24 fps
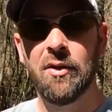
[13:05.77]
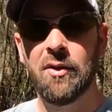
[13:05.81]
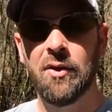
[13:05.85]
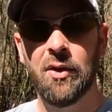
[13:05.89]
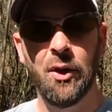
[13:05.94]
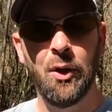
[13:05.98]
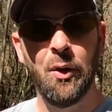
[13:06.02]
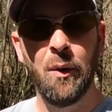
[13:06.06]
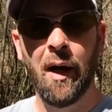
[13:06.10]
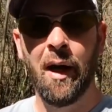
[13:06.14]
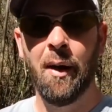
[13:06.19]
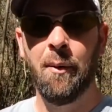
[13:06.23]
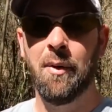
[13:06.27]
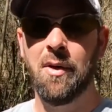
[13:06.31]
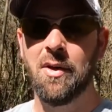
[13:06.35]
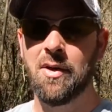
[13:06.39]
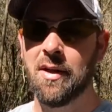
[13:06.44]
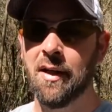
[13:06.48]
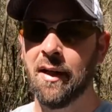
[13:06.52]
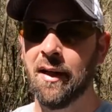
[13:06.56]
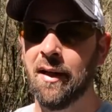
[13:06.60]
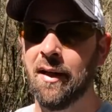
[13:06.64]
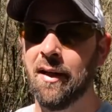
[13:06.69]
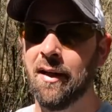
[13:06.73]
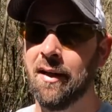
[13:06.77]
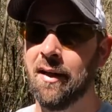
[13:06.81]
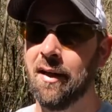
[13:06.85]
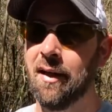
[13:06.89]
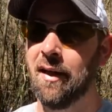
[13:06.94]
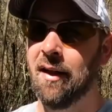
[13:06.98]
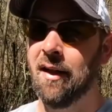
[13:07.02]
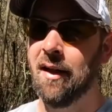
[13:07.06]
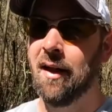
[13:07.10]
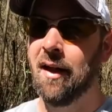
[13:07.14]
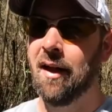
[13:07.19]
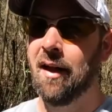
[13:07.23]
2 hours in,
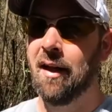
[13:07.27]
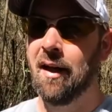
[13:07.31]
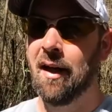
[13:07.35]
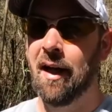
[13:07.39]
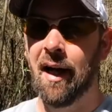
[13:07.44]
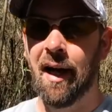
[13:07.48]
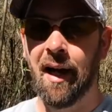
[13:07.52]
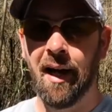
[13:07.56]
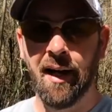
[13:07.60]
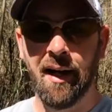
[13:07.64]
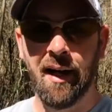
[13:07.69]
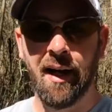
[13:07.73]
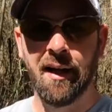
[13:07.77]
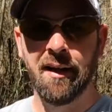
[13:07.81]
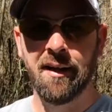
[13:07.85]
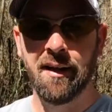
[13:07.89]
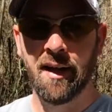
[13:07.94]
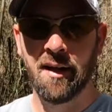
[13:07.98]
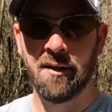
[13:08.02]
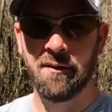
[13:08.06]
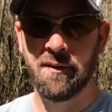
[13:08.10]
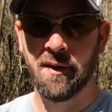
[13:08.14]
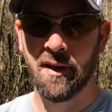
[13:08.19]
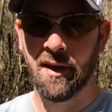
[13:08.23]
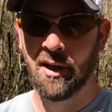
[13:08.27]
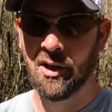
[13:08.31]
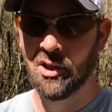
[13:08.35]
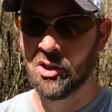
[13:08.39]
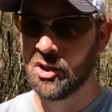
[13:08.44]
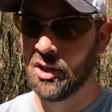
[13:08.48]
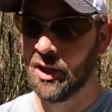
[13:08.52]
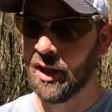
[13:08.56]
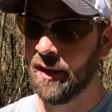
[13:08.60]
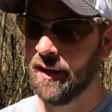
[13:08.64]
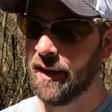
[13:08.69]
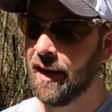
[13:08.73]
I hadn't got a
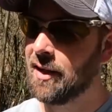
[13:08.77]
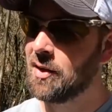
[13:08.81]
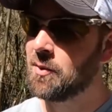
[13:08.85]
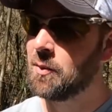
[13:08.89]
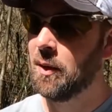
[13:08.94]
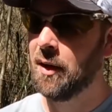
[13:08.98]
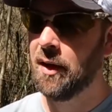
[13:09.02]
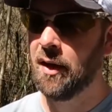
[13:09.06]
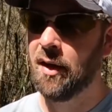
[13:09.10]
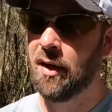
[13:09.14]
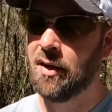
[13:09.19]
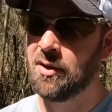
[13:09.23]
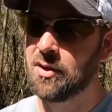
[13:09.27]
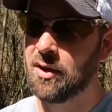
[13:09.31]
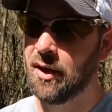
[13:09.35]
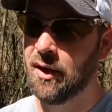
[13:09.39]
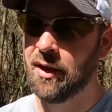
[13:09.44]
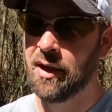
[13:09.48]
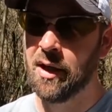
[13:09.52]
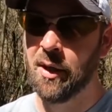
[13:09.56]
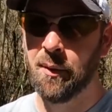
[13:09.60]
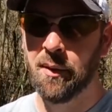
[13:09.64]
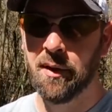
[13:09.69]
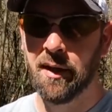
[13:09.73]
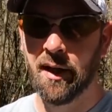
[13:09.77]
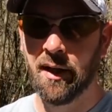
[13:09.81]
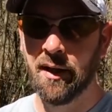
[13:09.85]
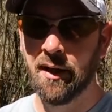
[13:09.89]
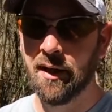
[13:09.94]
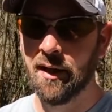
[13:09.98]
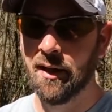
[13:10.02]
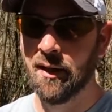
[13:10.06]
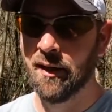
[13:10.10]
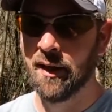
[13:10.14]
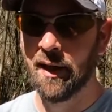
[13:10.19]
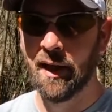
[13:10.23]
fish, and that's where it all started going
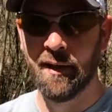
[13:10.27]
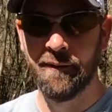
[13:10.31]
downhill.